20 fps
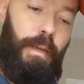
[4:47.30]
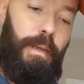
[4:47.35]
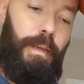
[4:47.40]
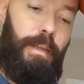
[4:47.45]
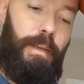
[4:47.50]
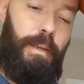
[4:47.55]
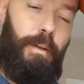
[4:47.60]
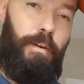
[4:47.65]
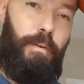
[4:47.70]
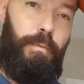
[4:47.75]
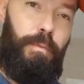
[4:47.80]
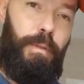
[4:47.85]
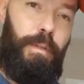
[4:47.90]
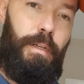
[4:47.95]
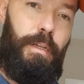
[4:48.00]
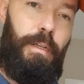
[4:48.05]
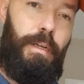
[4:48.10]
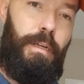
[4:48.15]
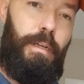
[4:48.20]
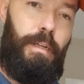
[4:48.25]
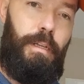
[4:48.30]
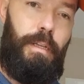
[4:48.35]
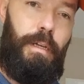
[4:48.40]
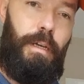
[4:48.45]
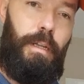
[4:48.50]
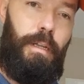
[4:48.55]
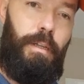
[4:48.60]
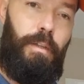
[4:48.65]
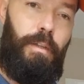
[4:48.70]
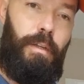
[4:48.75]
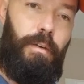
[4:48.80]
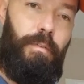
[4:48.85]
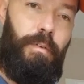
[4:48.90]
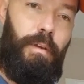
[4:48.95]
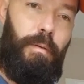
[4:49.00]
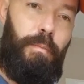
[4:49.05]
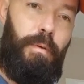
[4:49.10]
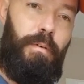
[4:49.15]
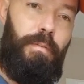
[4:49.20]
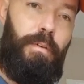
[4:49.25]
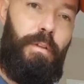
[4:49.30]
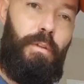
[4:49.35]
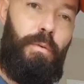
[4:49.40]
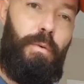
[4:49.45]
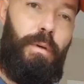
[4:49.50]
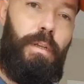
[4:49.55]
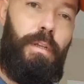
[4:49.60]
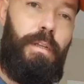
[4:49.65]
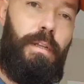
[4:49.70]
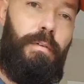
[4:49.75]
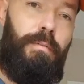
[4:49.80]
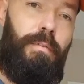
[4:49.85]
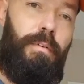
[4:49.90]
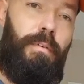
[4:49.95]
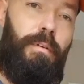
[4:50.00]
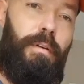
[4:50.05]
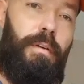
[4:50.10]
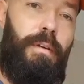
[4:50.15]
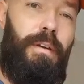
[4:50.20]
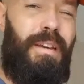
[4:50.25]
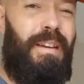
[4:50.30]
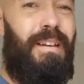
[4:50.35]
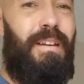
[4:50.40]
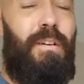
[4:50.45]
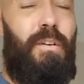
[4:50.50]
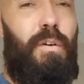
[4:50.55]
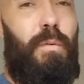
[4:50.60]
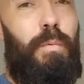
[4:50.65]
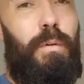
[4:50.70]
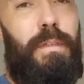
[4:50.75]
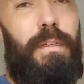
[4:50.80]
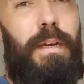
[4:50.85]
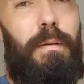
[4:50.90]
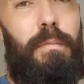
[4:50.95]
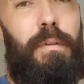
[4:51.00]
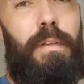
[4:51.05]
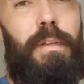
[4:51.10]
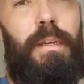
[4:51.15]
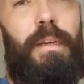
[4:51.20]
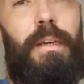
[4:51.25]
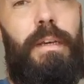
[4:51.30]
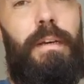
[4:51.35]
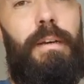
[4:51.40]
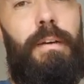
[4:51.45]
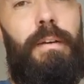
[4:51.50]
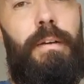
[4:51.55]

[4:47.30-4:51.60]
getting it on with his hand slightly, just giving it a bit of a twist every couple of times a day.